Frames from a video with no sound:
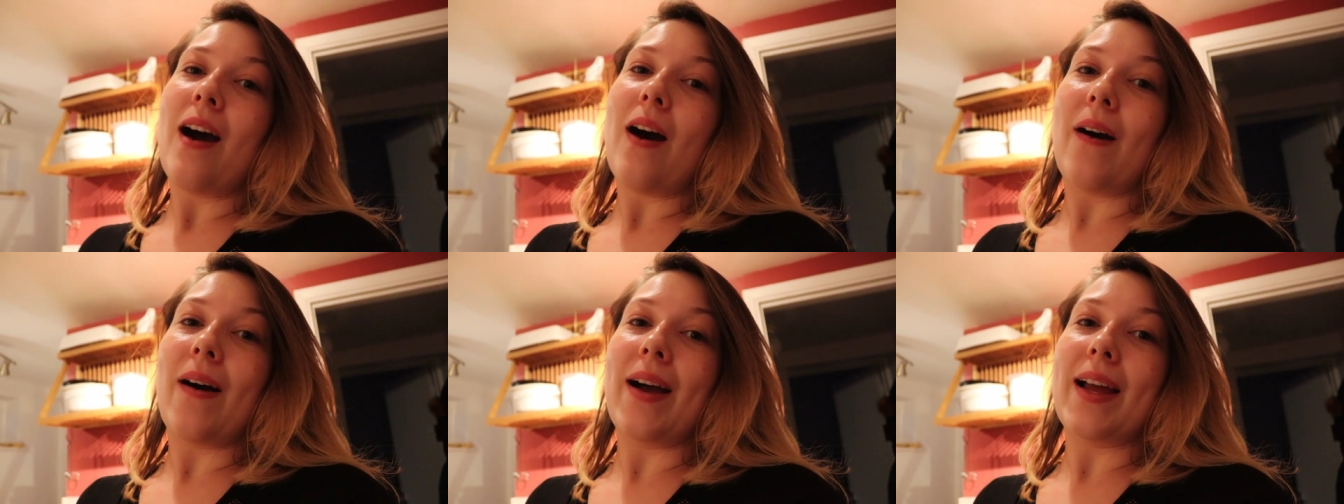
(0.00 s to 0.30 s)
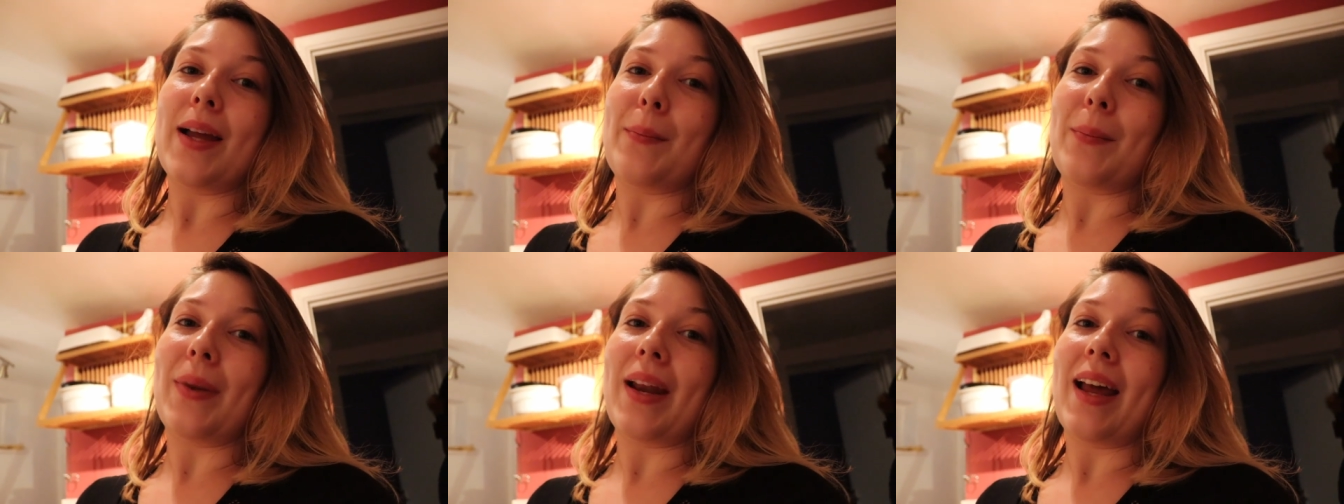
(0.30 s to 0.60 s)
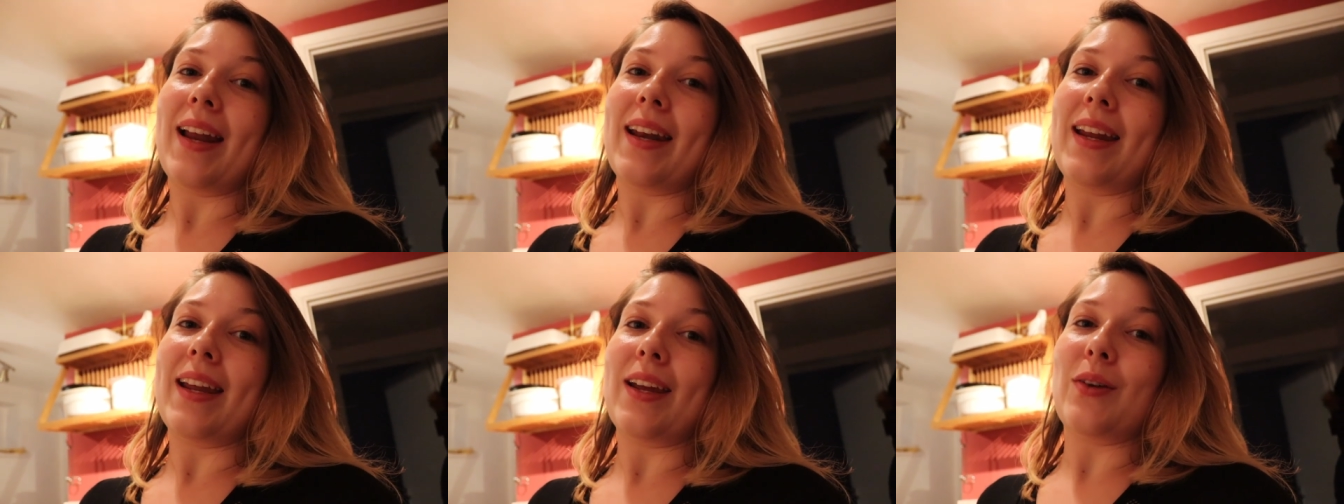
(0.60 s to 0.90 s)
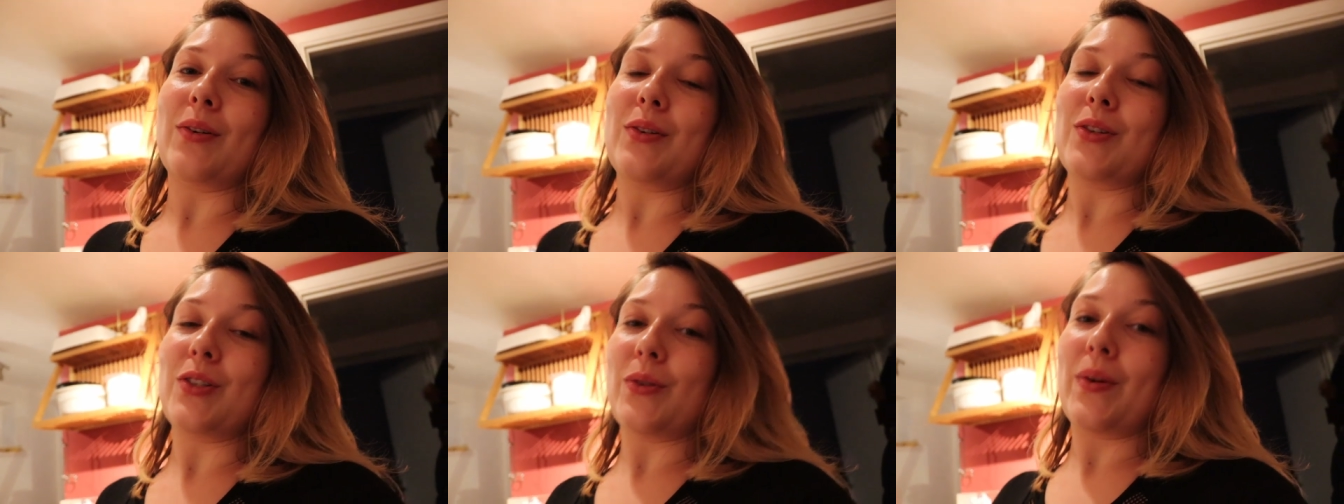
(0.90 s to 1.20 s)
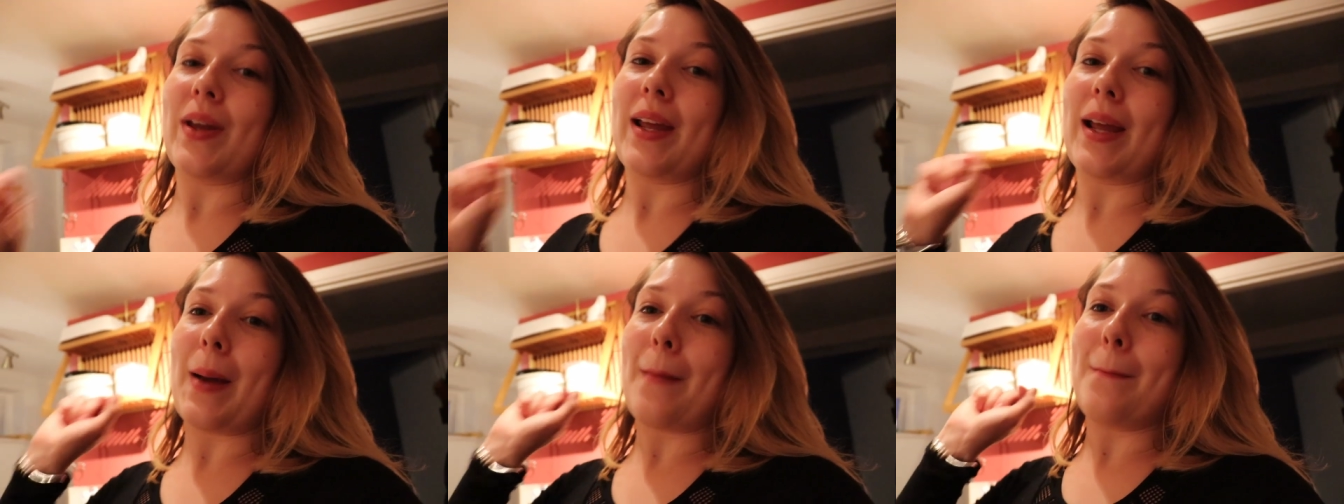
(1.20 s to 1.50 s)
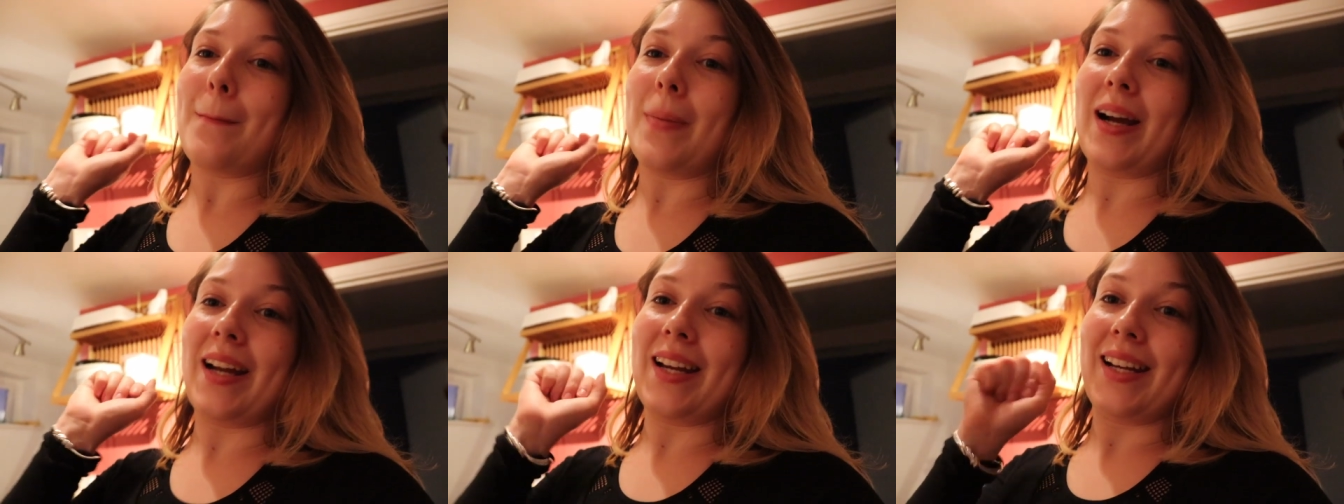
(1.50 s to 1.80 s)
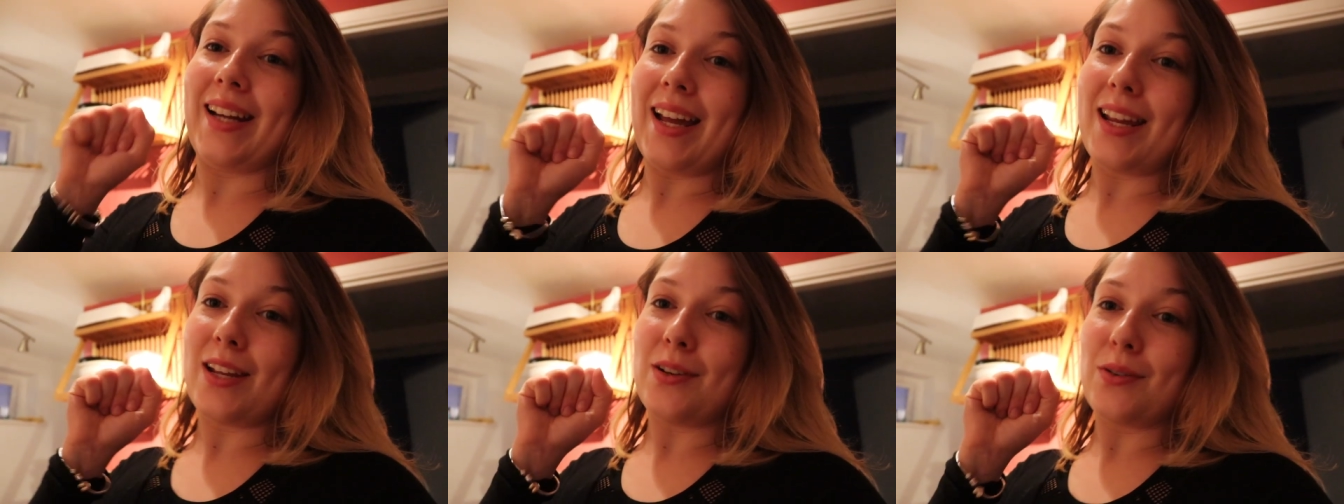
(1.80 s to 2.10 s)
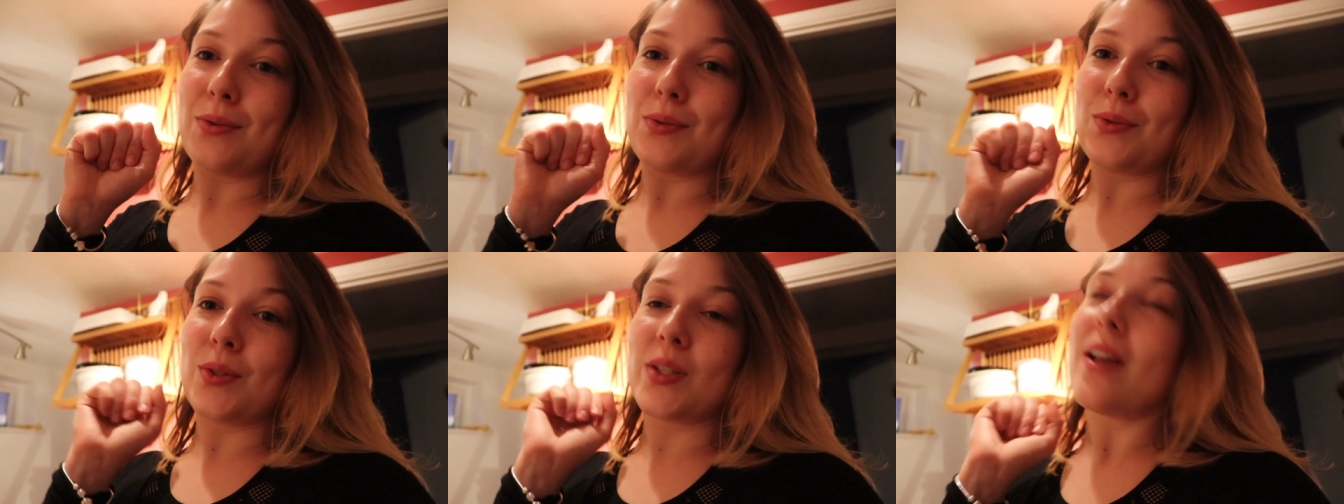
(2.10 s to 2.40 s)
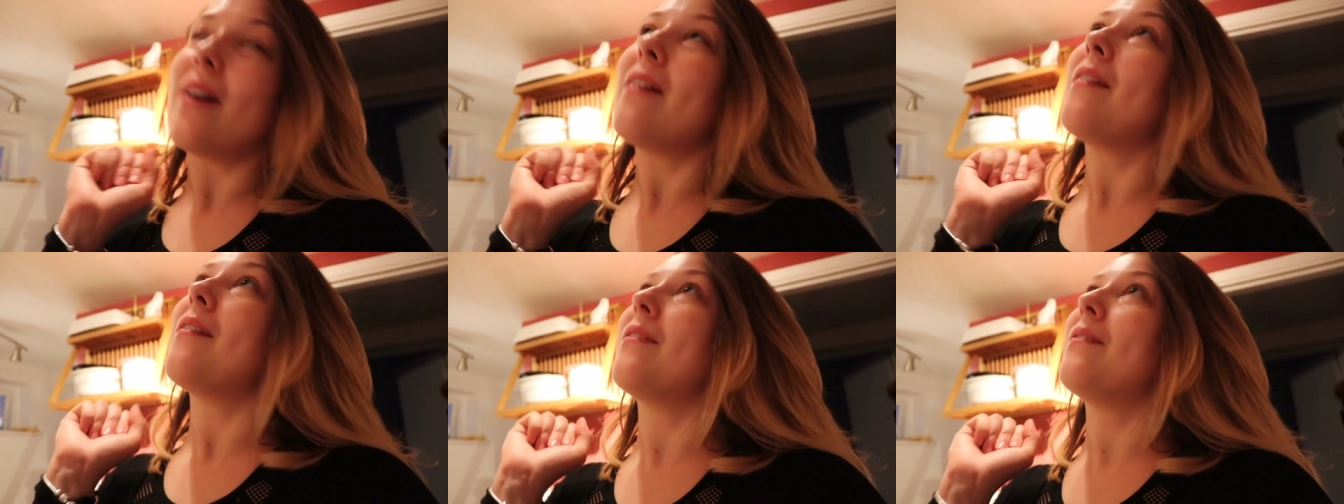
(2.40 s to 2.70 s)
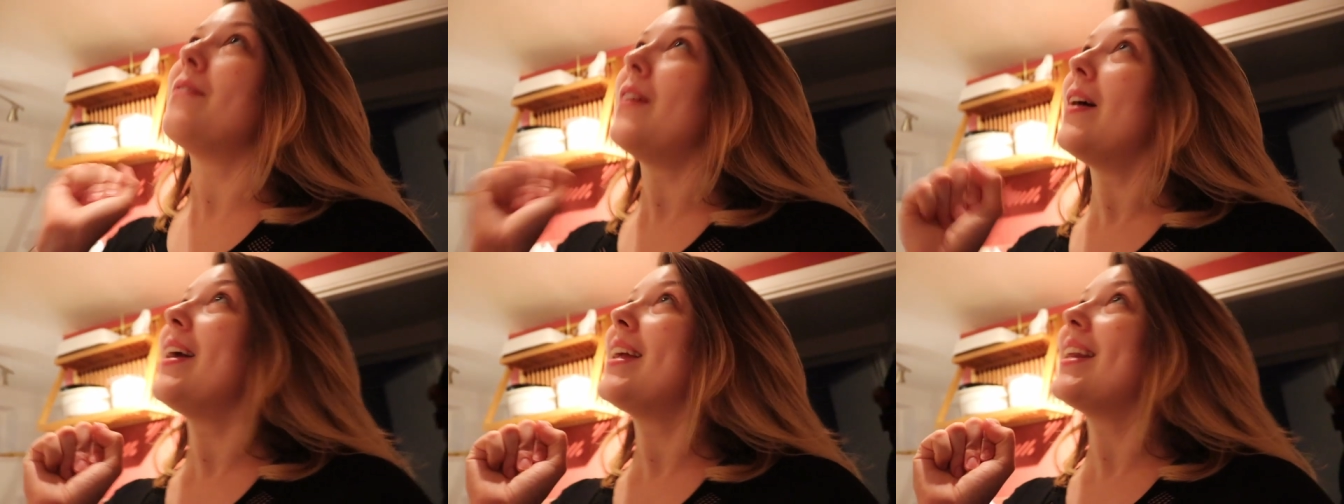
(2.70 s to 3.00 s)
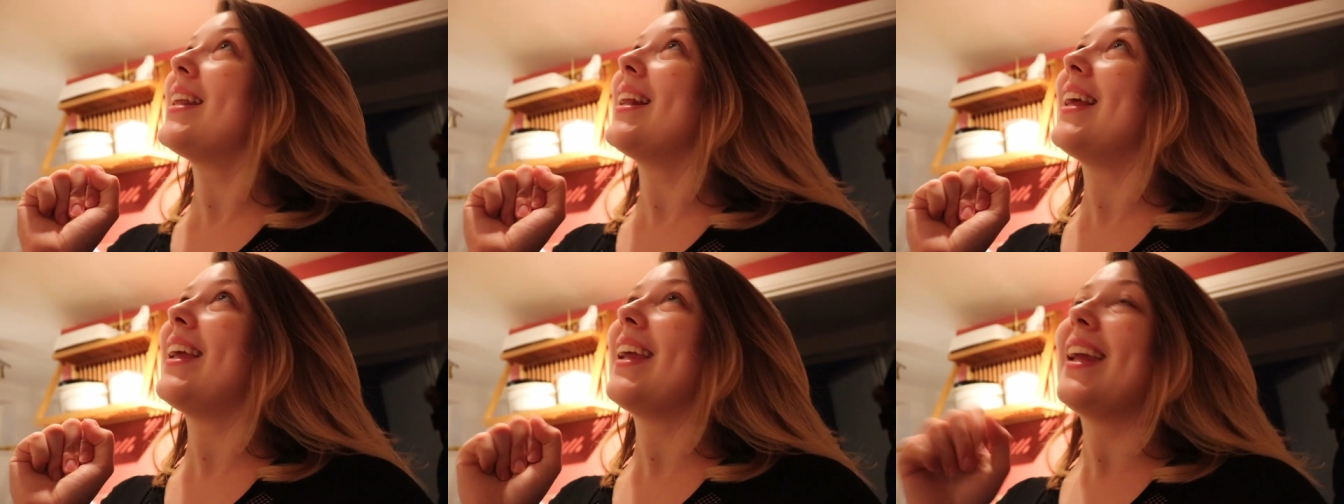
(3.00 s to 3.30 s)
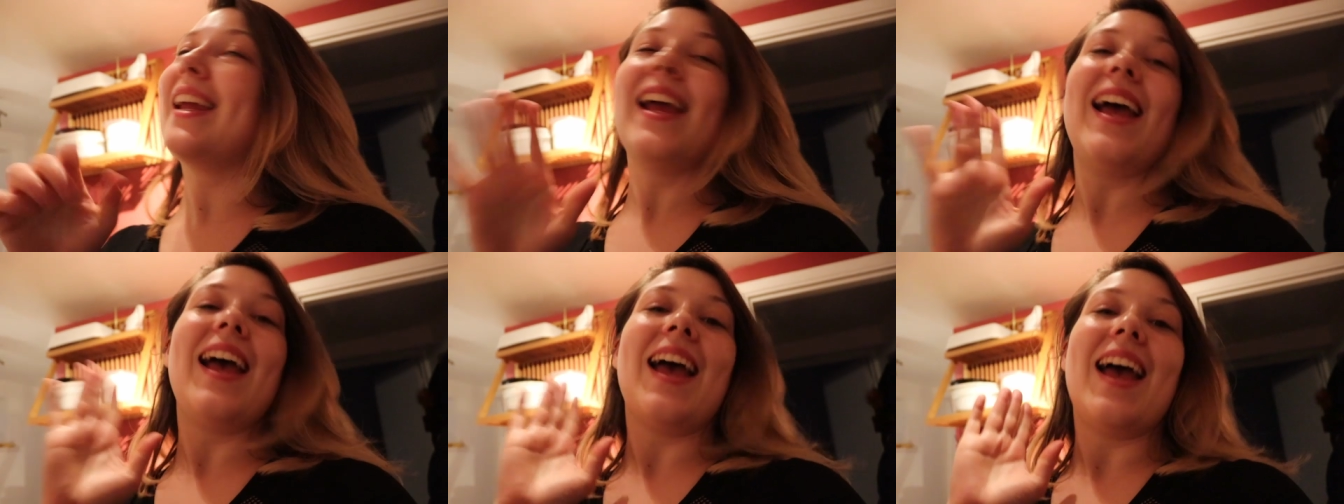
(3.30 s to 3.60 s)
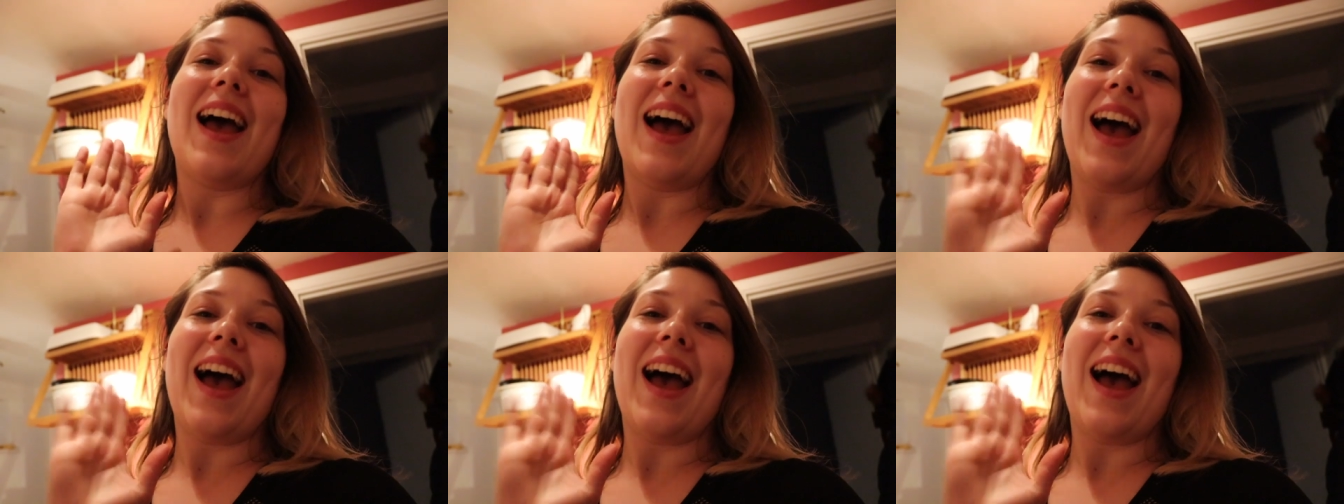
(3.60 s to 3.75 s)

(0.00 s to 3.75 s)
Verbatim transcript: I am planning on doing my nails finally